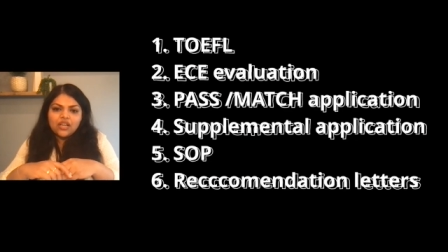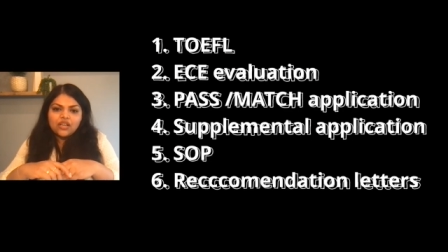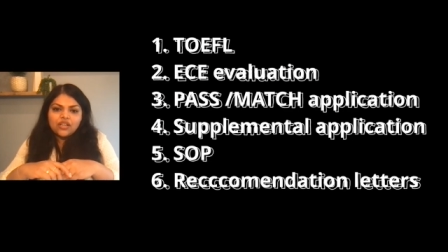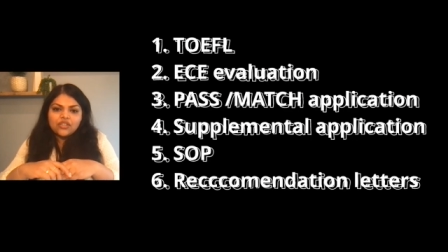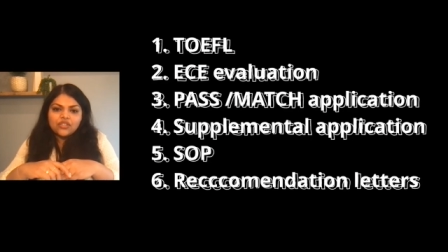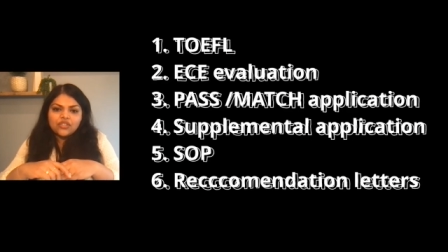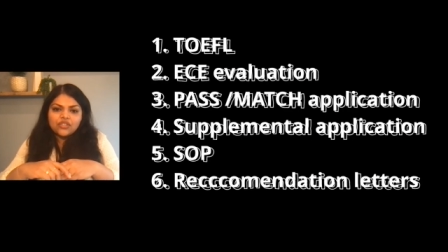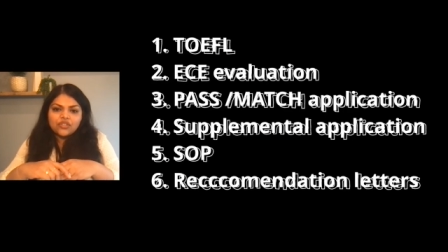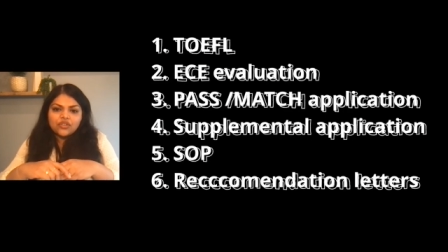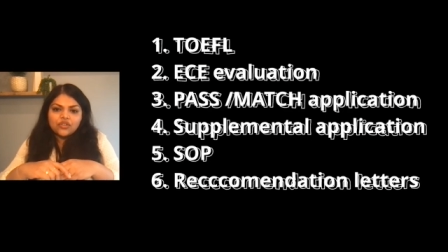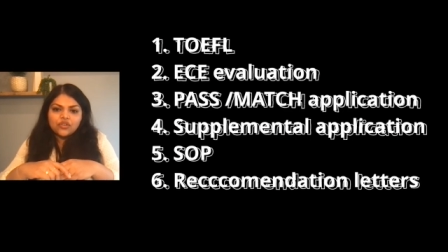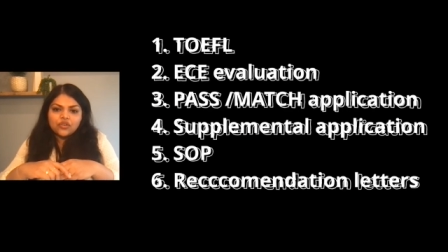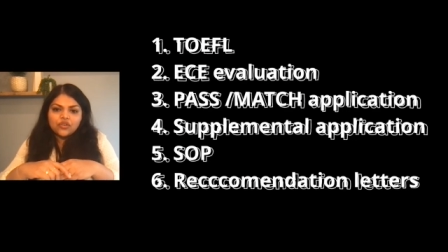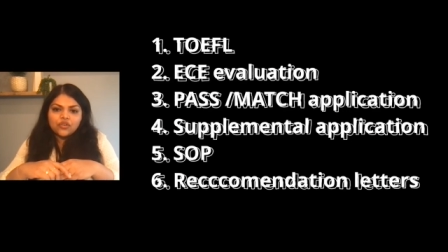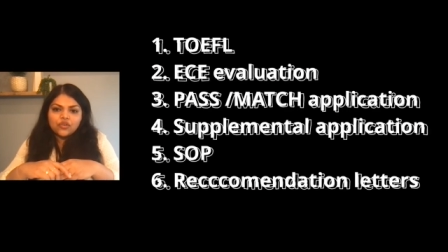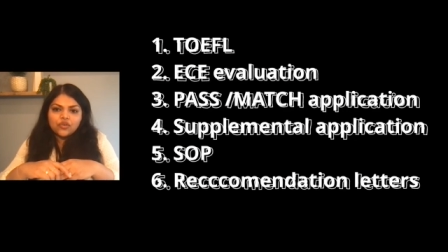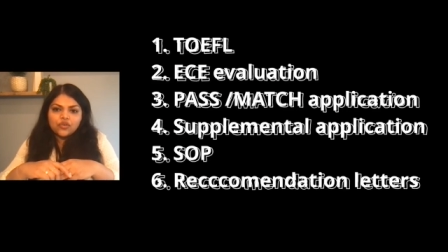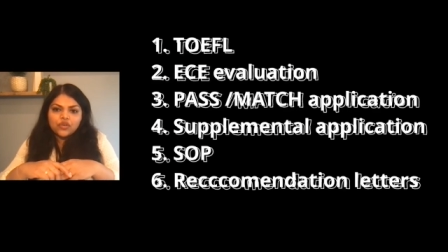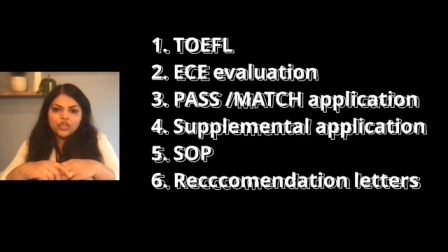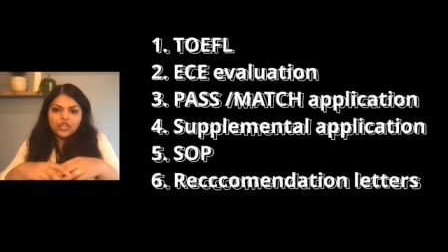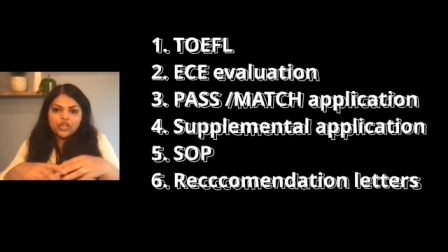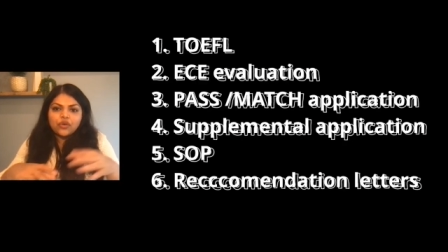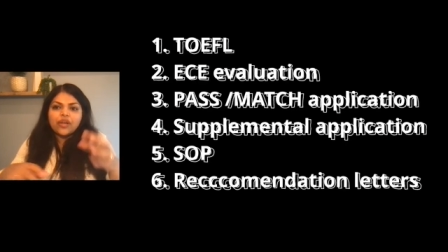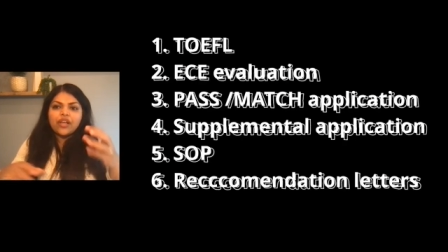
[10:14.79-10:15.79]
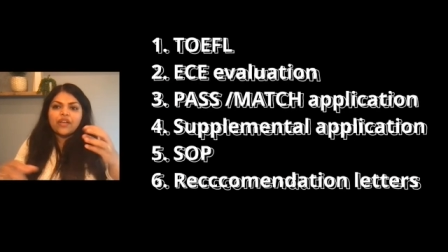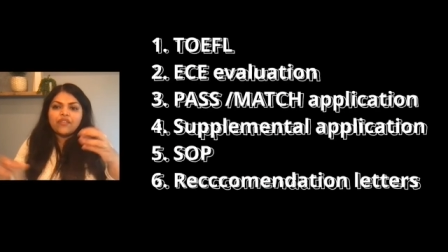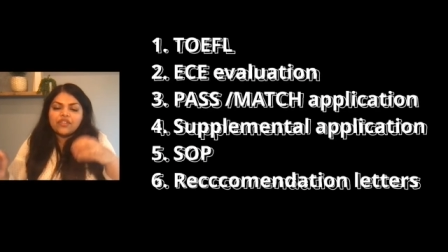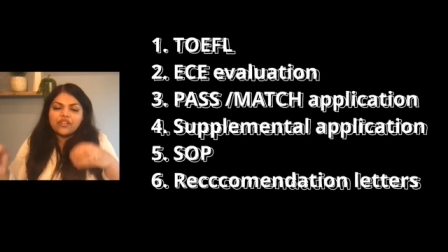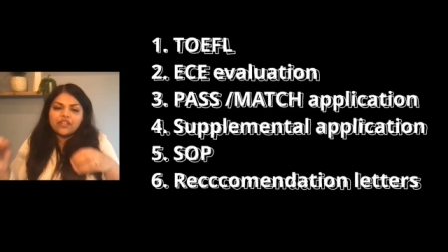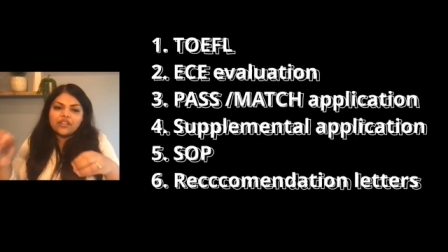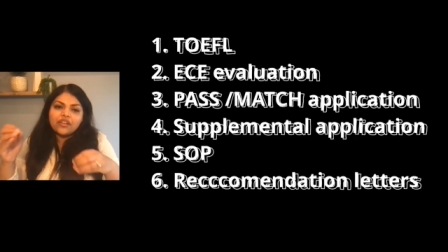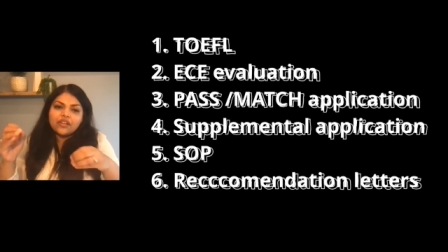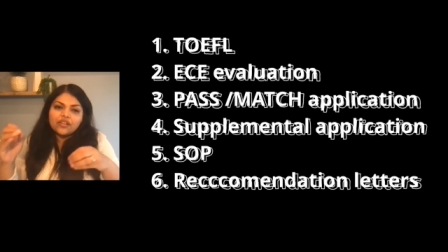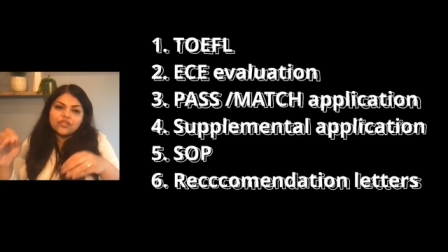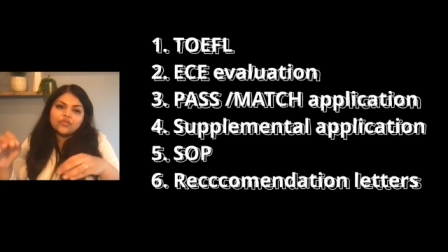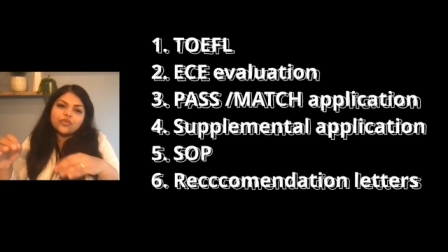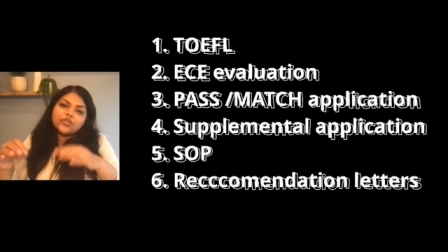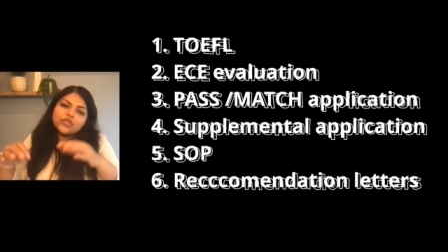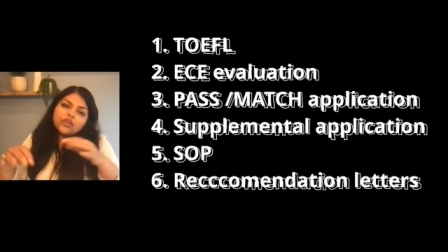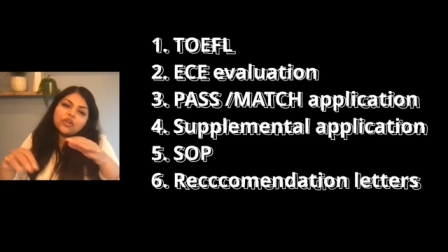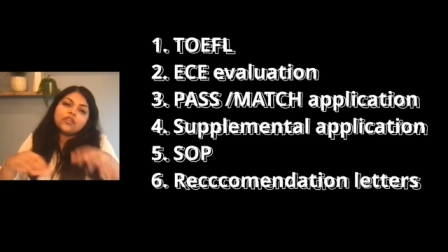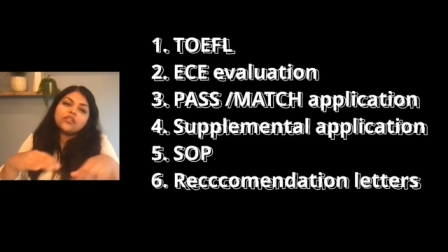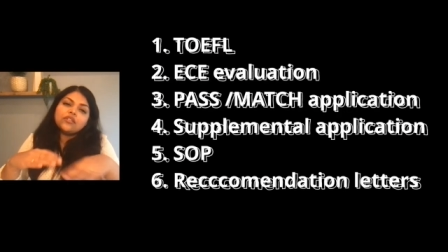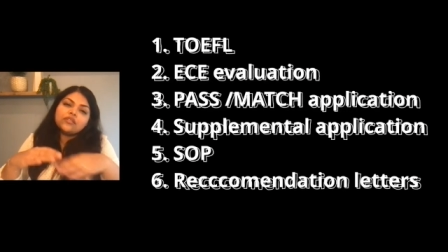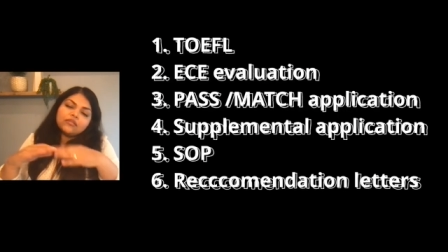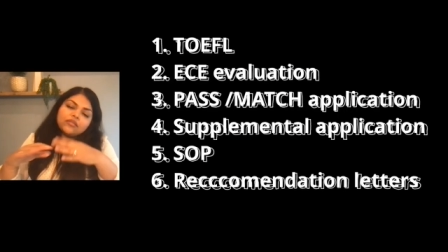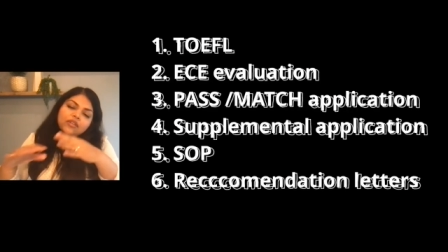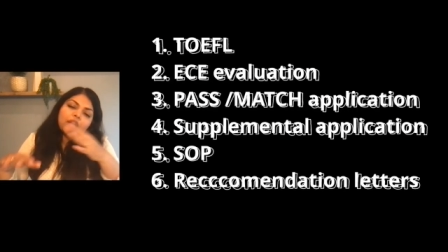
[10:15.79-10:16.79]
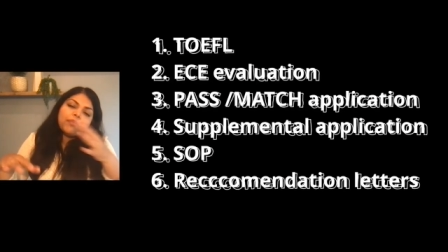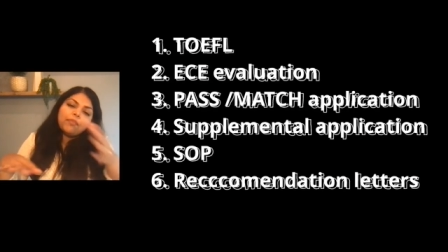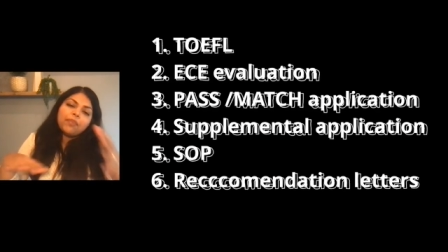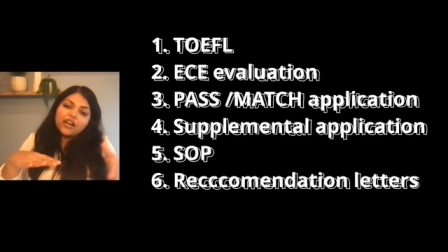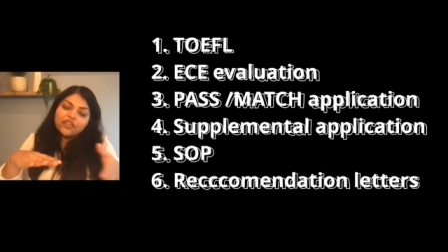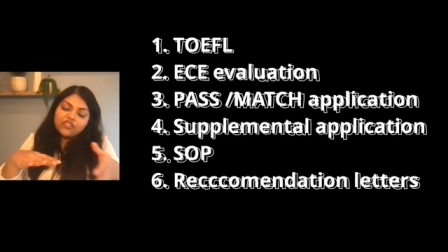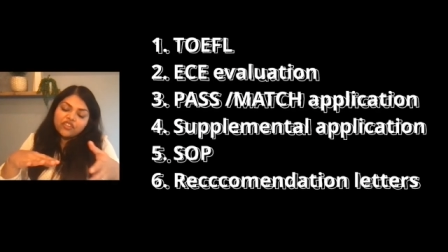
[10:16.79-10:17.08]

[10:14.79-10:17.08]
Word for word: So, you know, everything else was on apart